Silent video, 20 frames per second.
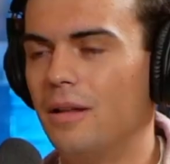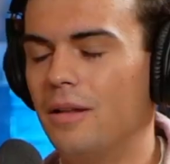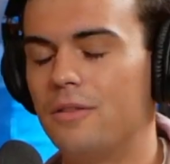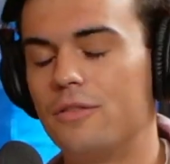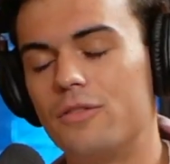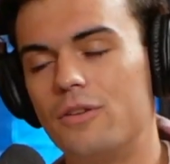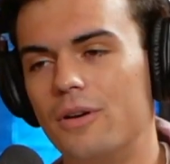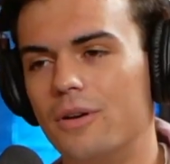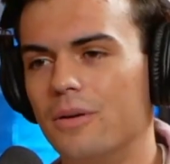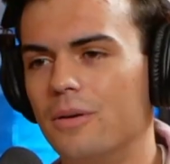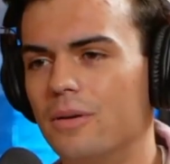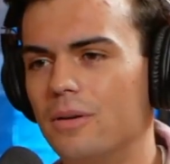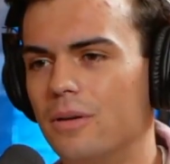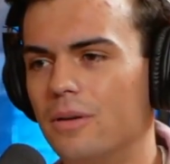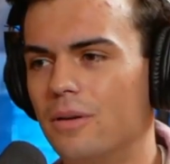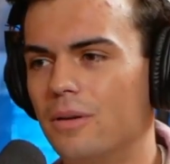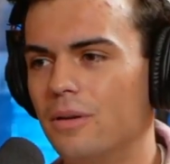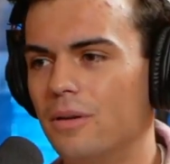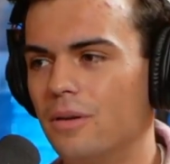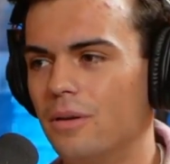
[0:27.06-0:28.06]
That's true.
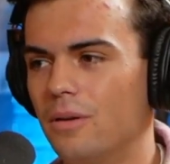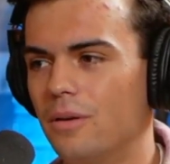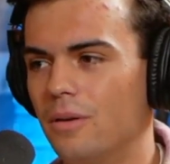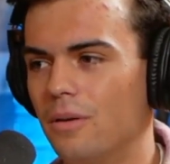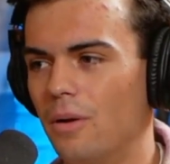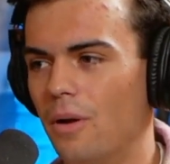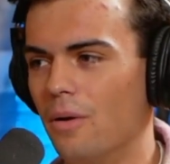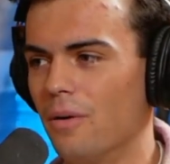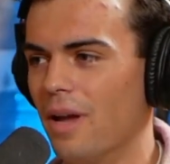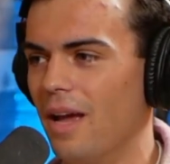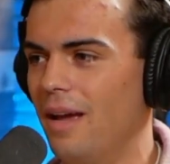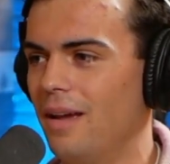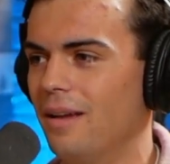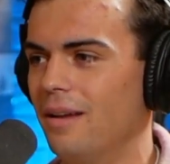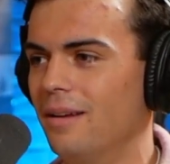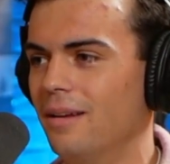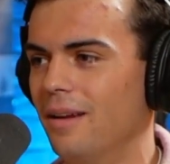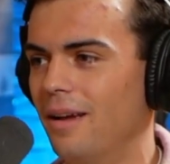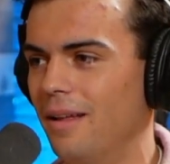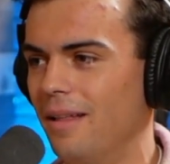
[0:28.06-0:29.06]
Okay,
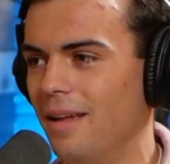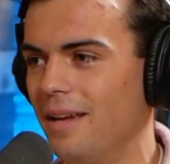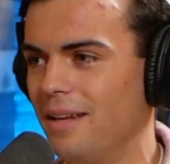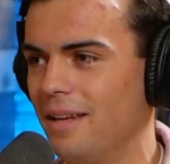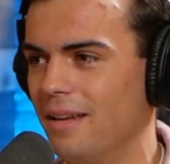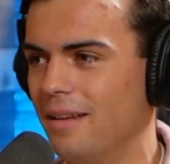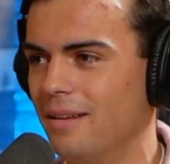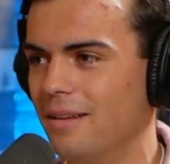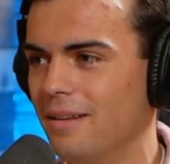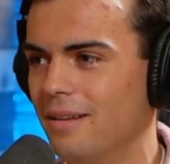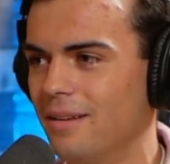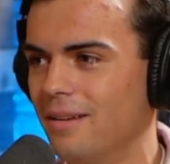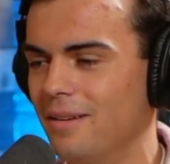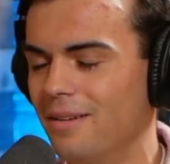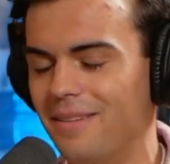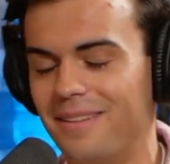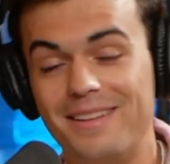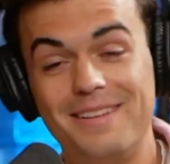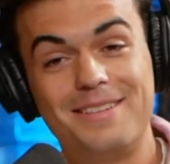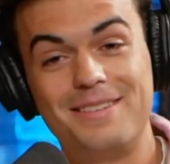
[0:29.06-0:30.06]
I like it.
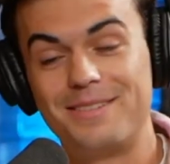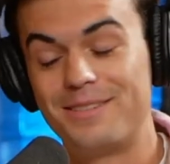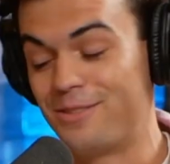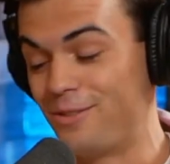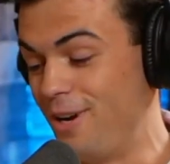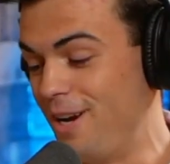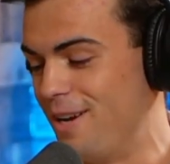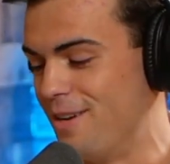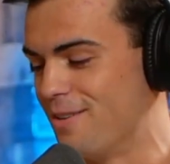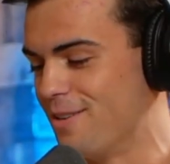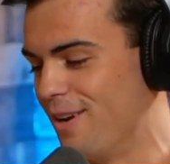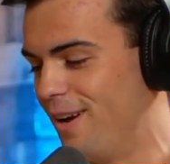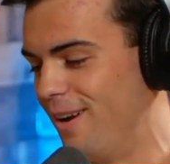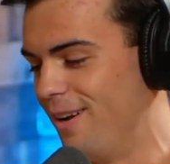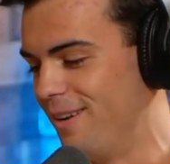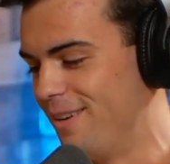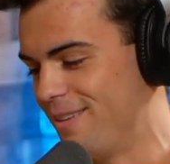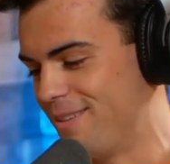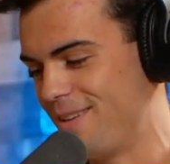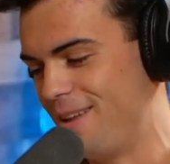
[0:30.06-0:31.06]
This is strange.
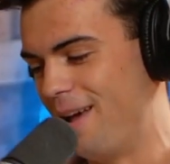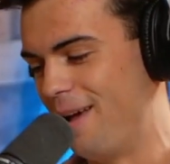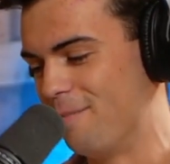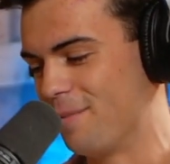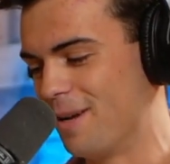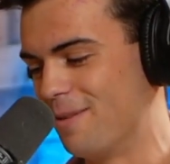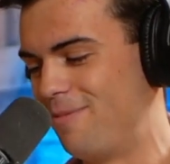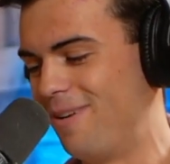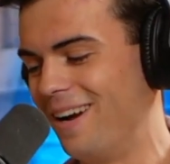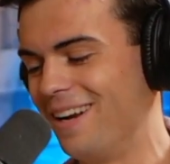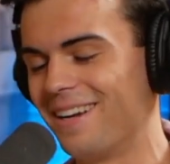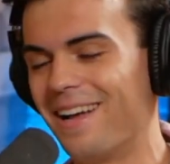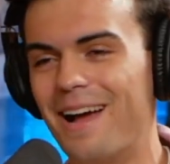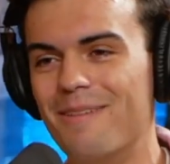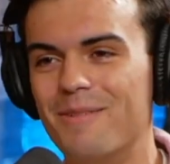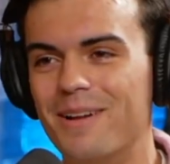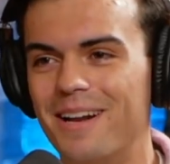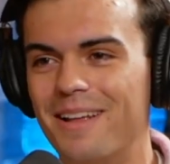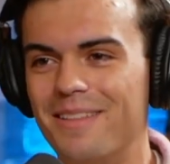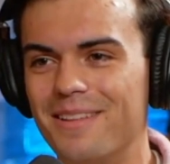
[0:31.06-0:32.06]
I'm going to probably
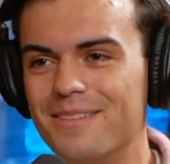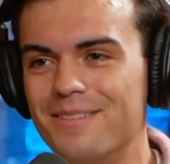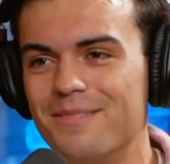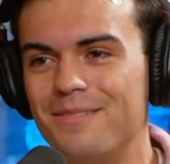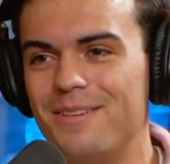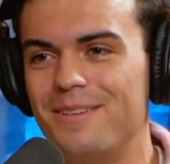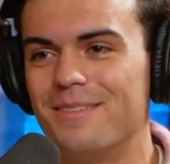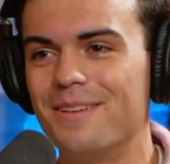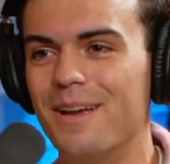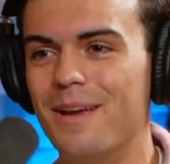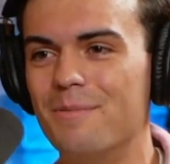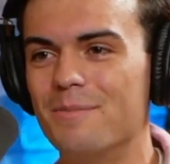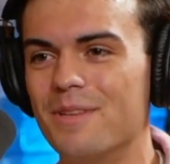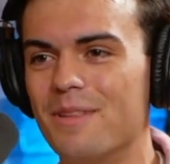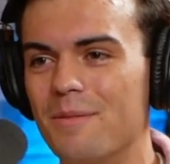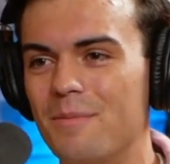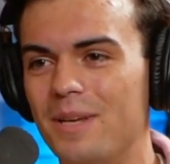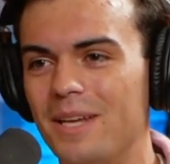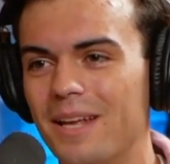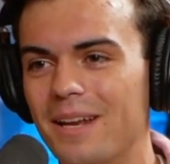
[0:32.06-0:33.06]
comment on this a few times
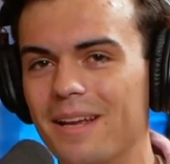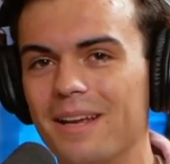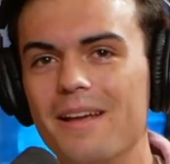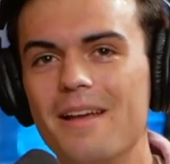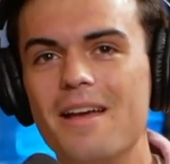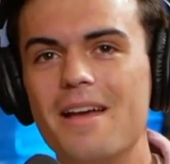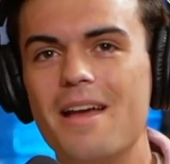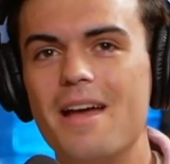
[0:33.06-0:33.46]
in the beginning.